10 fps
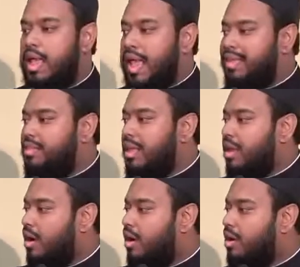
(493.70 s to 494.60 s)
And they
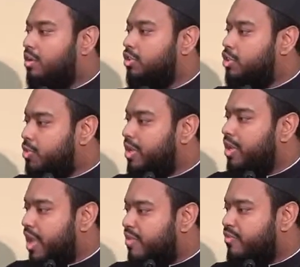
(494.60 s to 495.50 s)
are
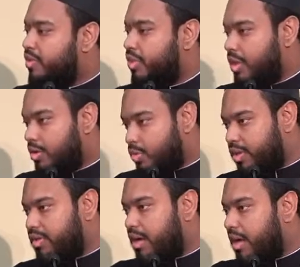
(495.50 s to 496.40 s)
doing everything
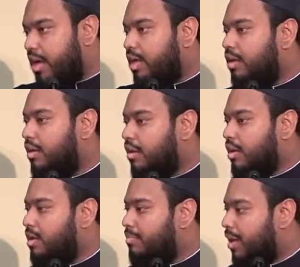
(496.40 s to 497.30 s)
with their akhirah
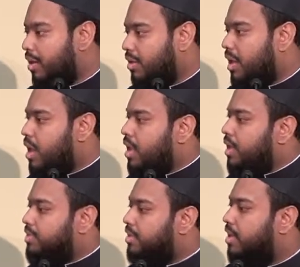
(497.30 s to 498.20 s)
in mind.
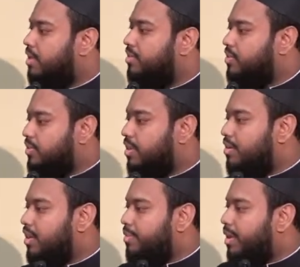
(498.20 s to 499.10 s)
It is not
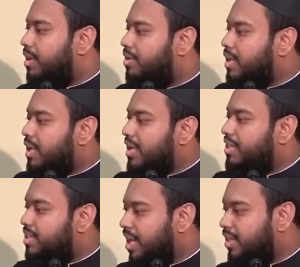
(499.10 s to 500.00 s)
necessarily about
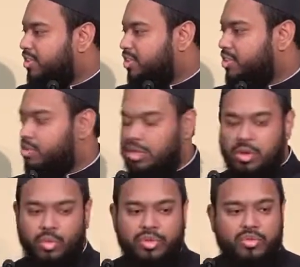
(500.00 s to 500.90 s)
intelligence
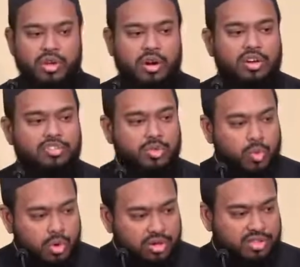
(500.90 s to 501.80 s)
with regards to
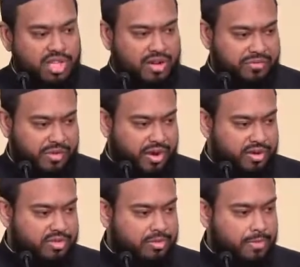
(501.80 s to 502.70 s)
worldly
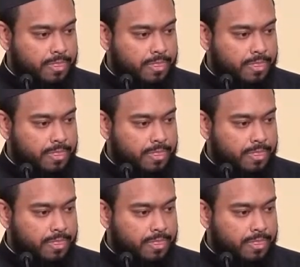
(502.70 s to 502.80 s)
affairs,